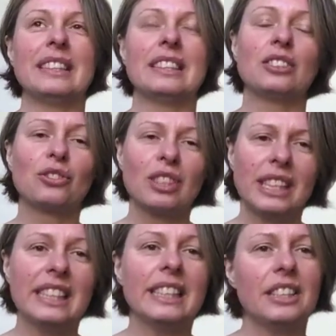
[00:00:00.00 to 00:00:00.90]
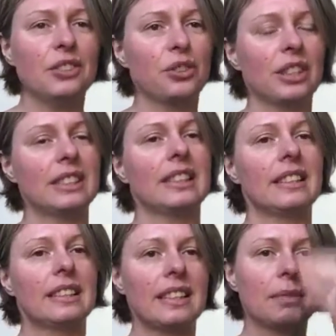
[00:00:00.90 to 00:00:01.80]
And it's really interesting
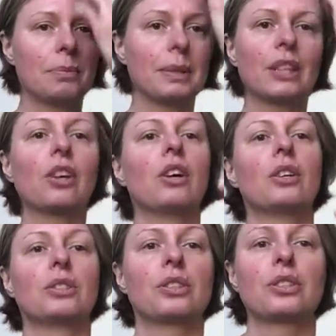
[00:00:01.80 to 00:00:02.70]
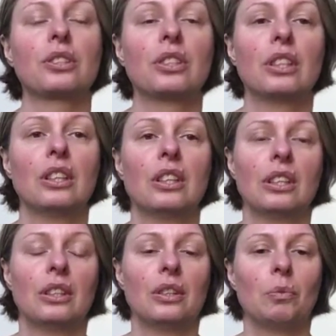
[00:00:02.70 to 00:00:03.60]
thing, because
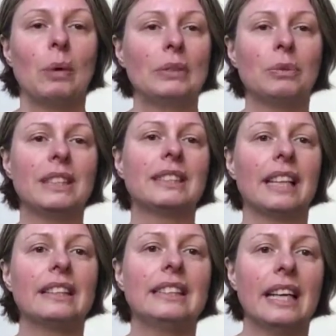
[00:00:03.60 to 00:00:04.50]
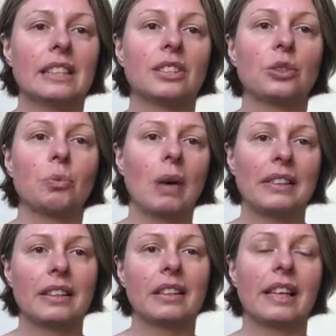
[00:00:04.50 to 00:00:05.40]
when we say yes to
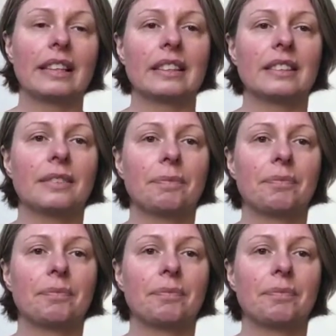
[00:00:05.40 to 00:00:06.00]
one thing,